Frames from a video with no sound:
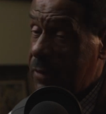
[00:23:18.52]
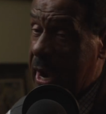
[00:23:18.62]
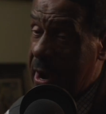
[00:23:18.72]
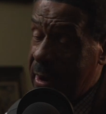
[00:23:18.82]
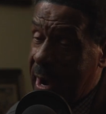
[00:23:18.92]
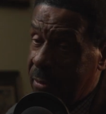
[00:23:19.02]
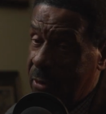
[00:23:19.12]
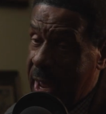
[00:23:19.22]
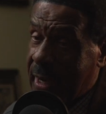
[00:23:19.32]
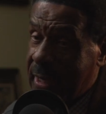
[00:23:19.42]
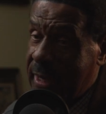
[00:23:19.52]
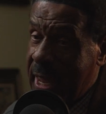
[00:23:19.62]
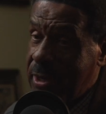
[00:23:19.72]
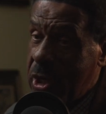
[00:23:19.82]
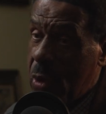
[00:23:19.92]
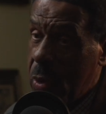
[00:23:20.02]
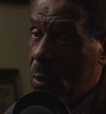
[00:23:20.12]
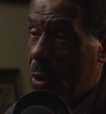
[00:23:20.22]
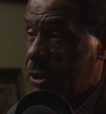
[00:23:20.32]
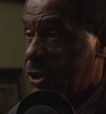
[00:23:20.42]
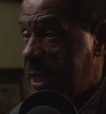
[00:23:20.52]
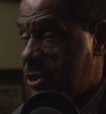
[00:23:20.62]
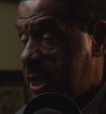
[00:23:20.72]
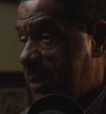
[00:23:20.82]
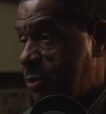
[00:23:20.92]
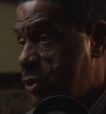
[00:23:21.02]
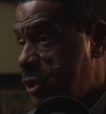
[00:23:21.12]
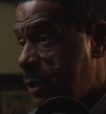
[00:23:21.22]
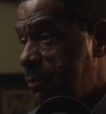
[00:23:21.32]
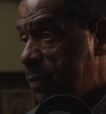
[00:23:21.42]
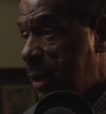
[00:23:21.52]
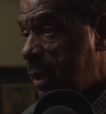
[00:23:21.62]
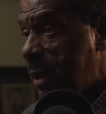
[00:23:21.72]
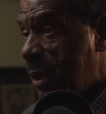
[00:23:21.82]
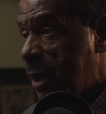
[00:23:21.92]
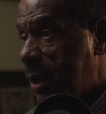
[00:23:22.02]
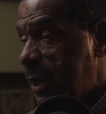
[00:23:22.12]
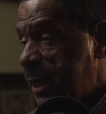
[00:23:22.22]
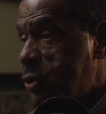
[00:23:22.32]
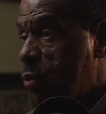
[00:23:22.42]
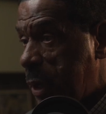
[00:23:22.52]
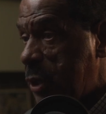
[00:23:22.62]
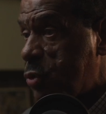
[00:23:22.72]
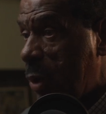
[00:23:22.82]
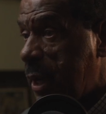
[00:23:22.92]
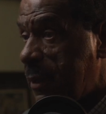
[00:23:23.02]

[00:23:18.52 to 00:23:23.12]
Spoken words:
ironically, that year we won the state championship in 2020.